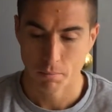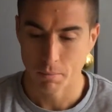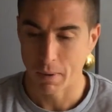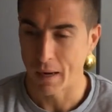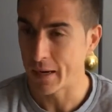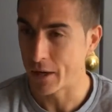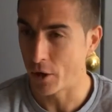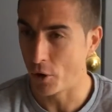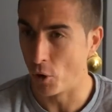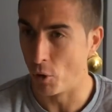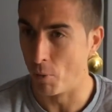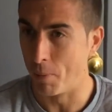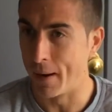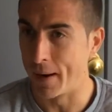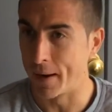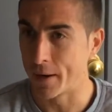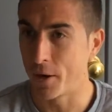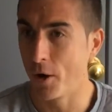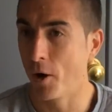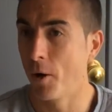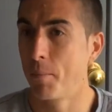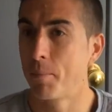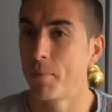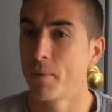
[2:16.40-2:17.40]
pack it all back
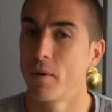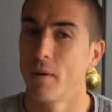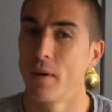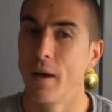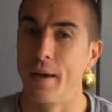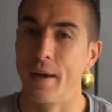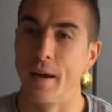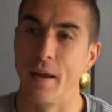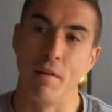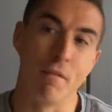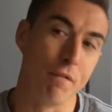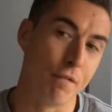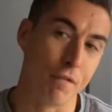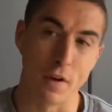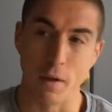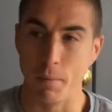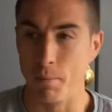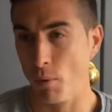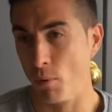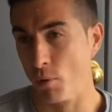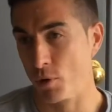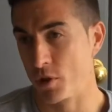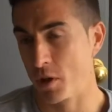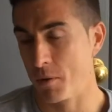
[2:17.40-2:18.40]
up, and then free
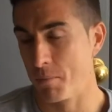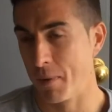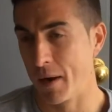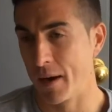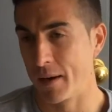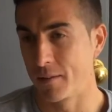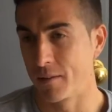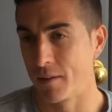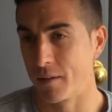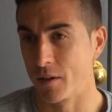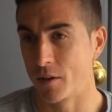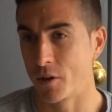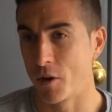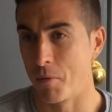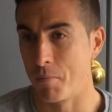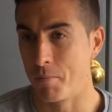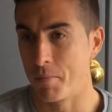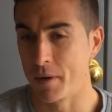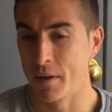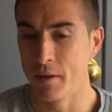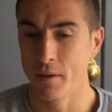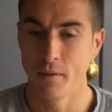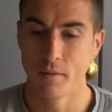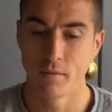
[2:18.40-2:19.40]
post it back to the
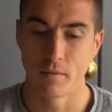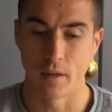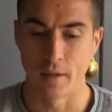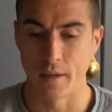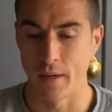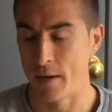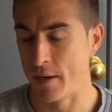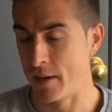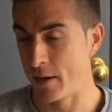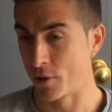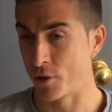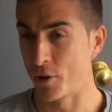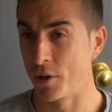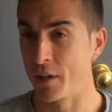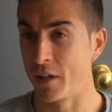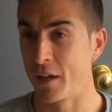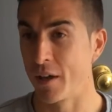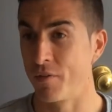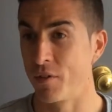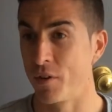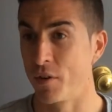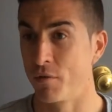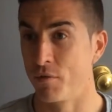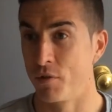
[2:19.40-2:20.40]
company, and then they're going to
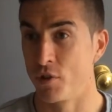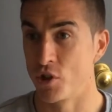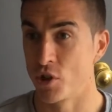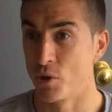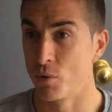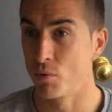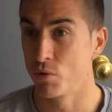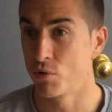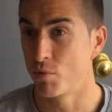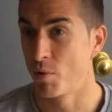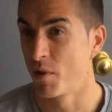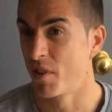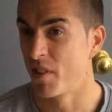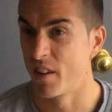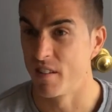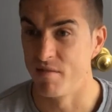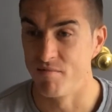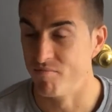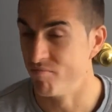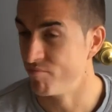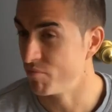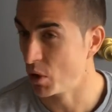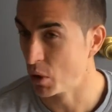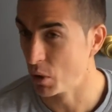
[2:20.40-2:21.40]
give you results
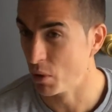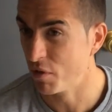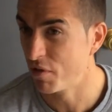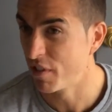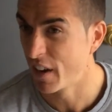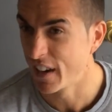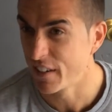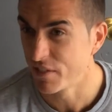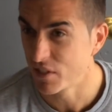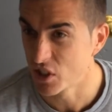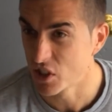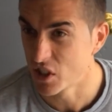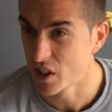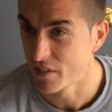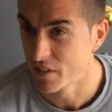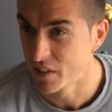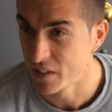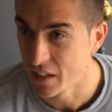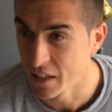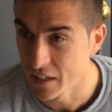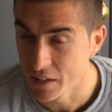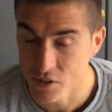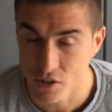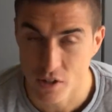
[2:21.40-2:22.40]
within 5 to 7
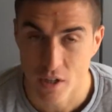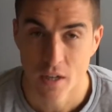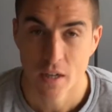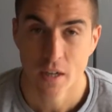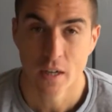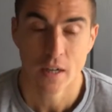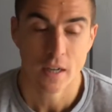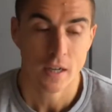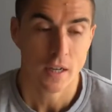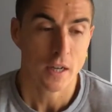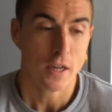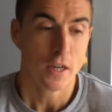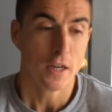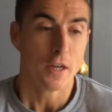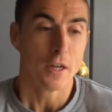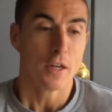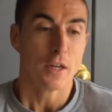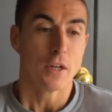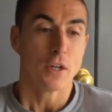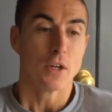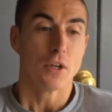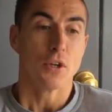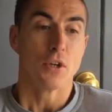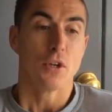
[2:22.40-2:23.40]
days.
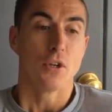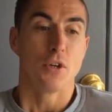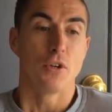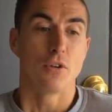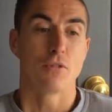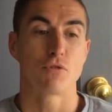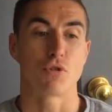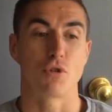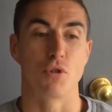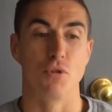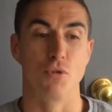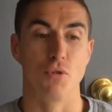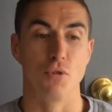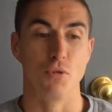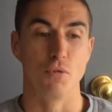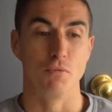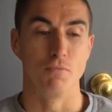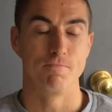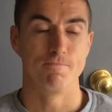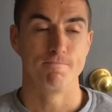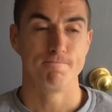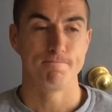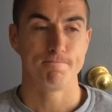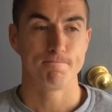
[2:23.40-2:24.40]

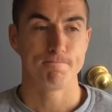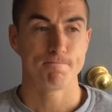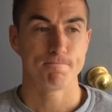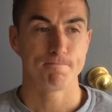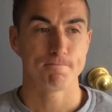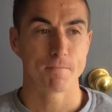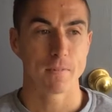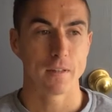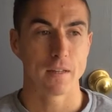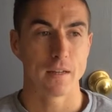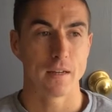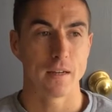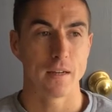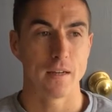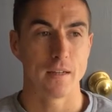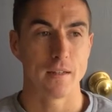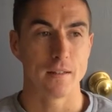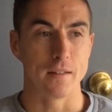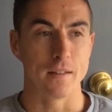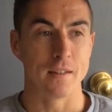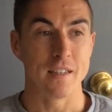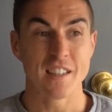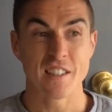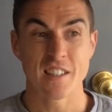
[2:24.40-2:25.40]
So
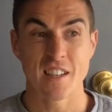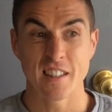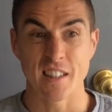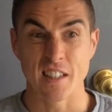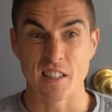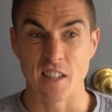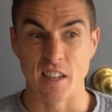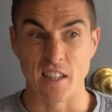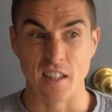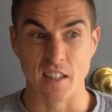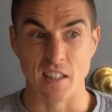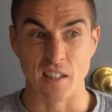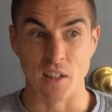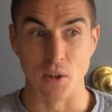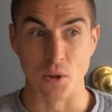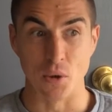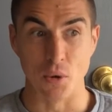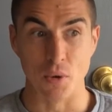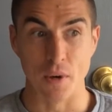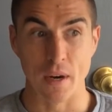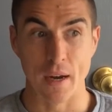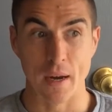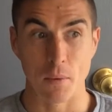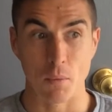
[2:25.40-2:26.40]
the reason I decided to
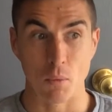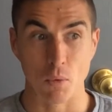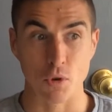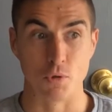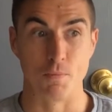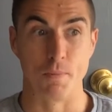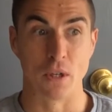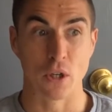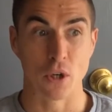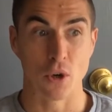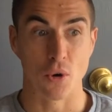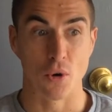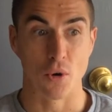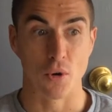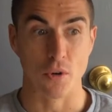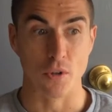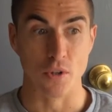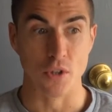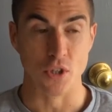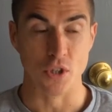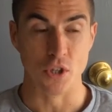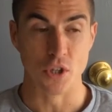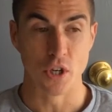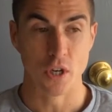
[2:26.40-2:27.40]
do that was
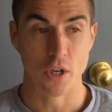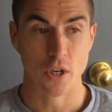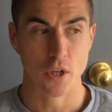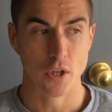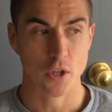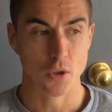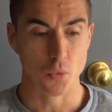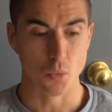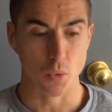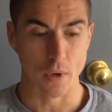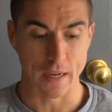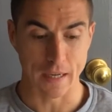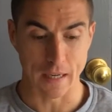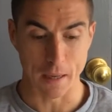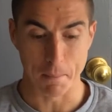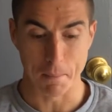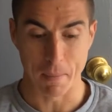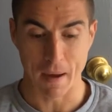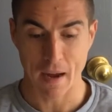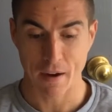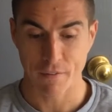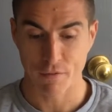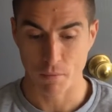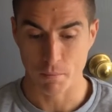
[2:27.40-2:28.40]
because when I get
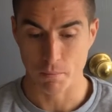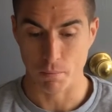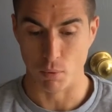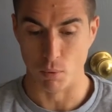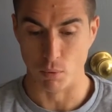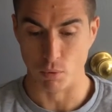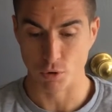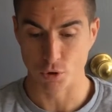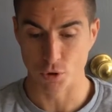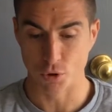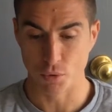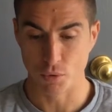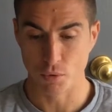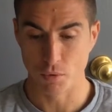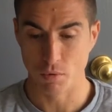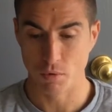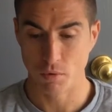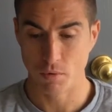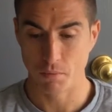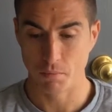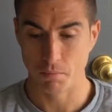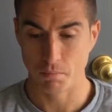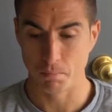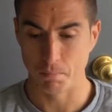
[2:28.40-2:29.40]
back from Portugal,
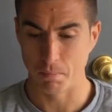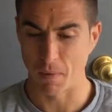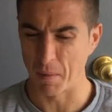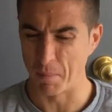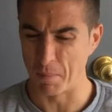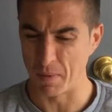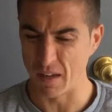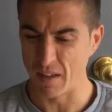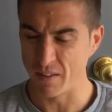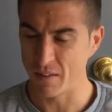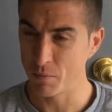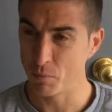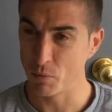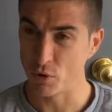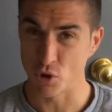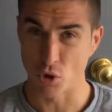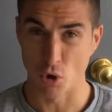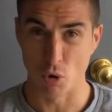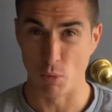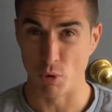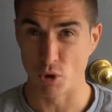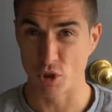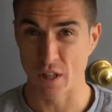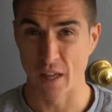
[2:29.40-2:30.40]
my breathing was
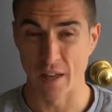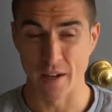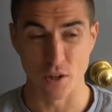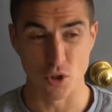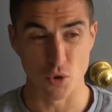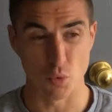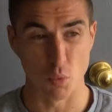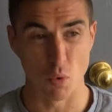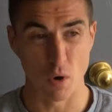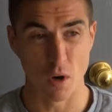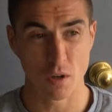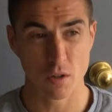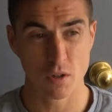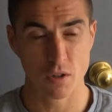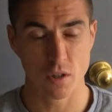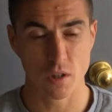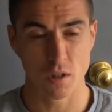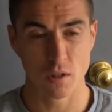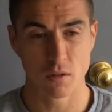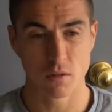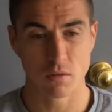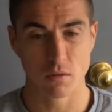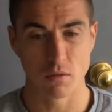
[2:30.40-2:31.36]
almost at its worst.